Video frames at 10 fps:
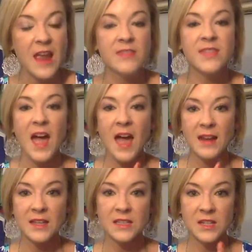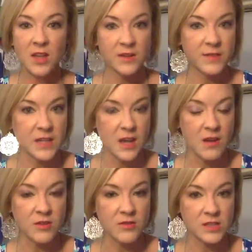And that is another video
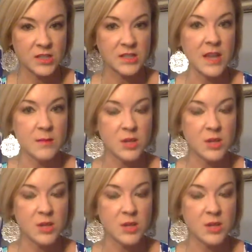under the same